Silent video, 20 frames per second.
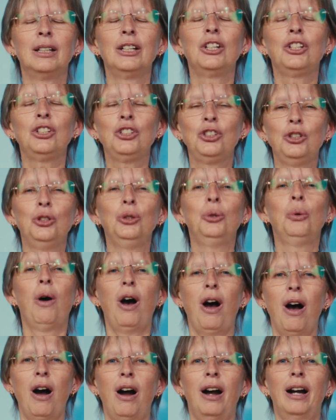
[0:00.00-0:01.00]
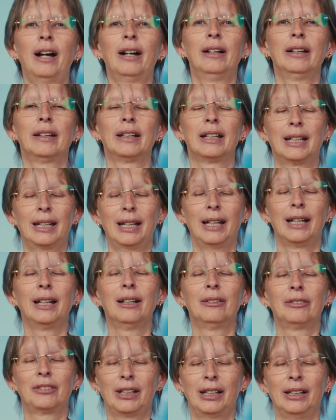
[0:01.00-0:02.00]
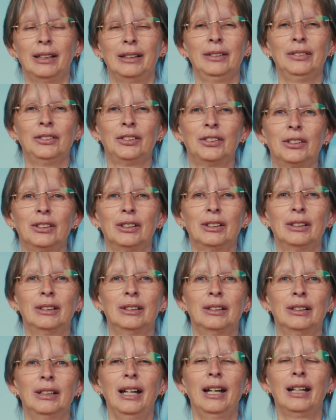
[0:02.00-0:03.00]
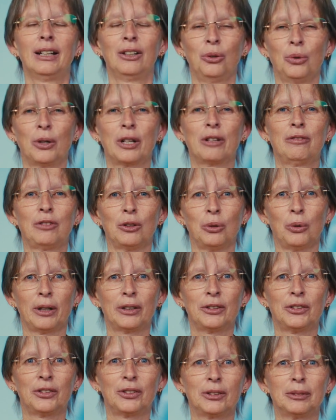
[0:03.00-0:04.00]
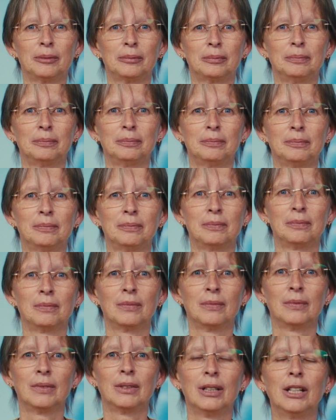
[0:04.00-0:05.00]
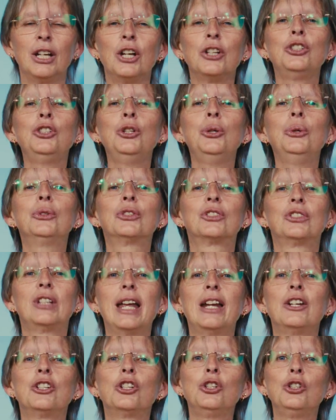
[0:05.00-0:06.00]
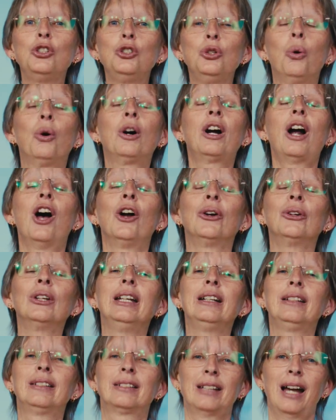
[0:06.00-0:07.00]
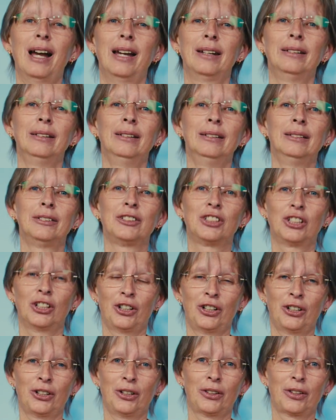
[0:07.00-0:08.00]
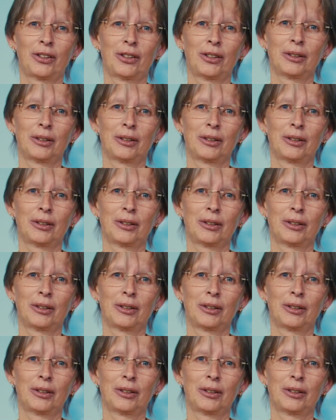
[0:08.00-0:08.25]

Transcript: You are the King of Kings and Lord of Lords. You sent Your only Son to earth